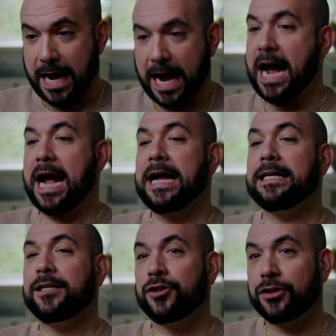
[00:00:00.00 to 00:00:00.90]

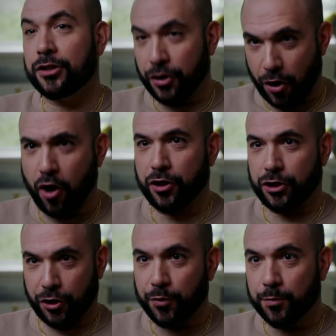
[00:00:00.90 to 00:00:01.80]
I could
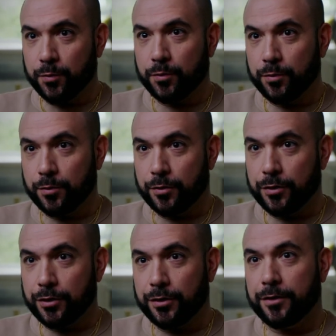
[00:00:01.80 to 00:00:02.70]
argue
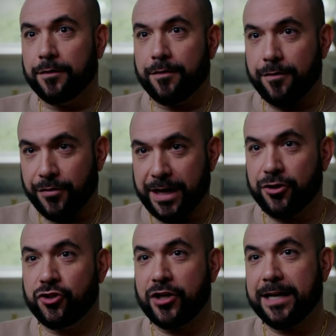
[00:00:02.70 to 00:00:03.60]

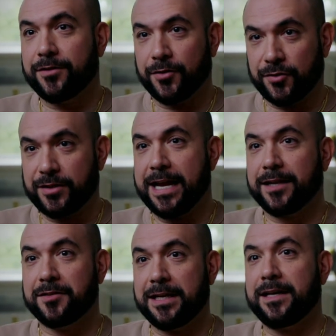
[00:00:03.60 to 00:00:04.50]
that Jake the
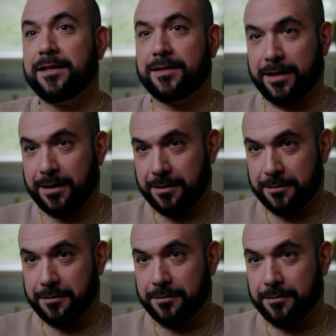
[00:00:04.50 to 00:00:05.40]
Snake's DDT
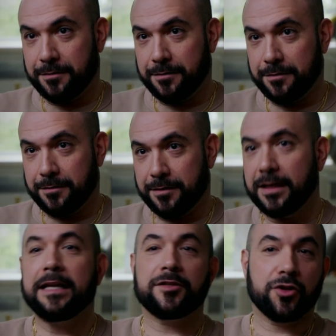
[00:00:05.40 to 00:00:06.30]

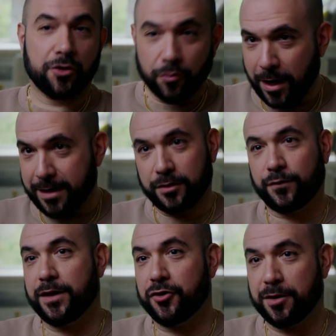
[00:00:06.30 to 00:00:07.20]
is the
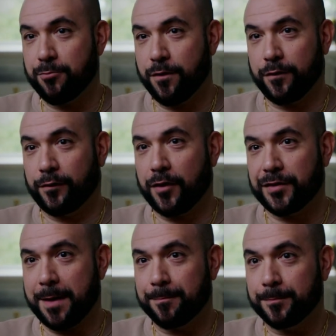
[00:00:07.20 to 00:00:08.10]
greatest finishing move of all
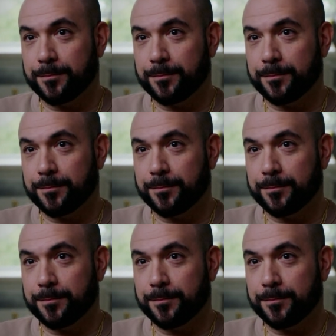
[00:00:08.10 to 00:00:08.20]
time.